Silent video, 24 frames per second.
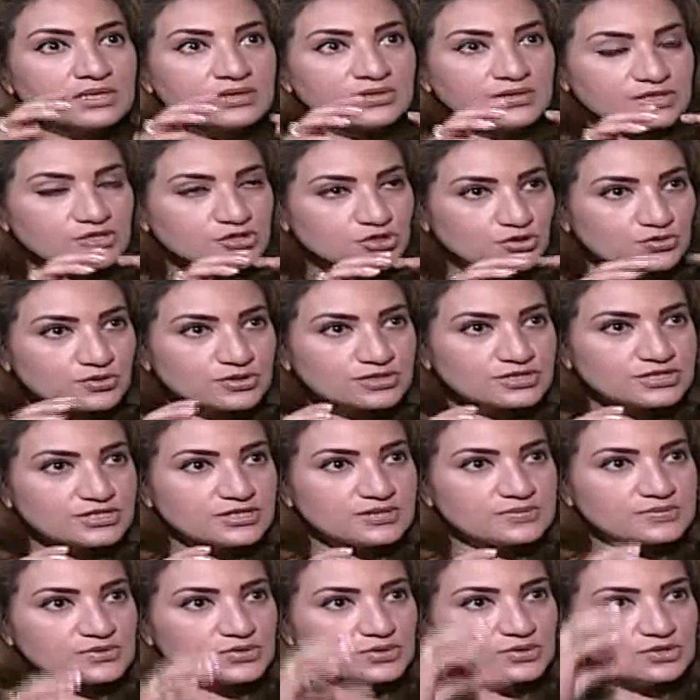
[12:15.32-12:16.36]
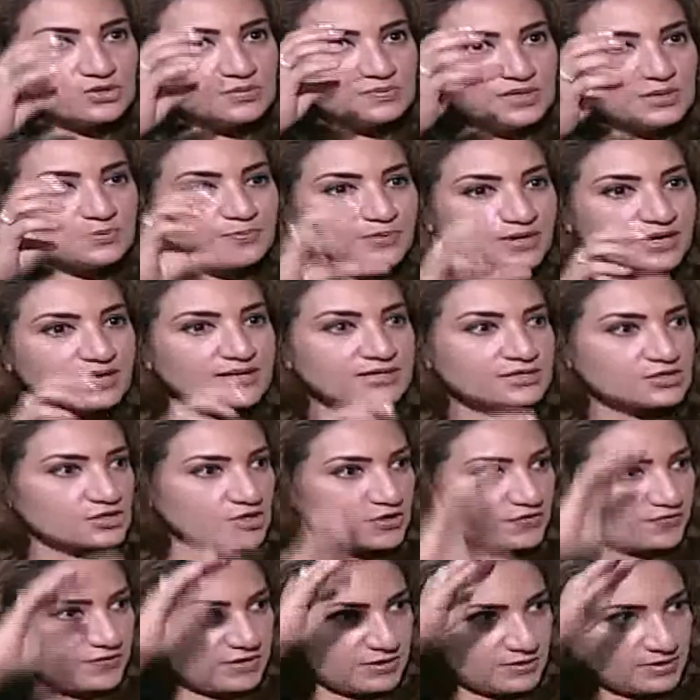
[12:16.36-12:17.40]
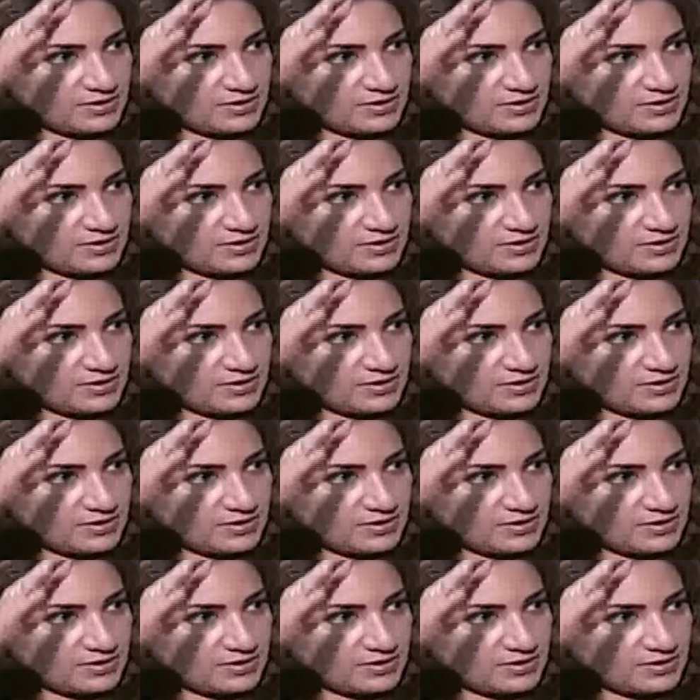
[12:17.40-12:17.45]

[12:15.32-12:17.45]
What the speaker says: The short terms could be parts of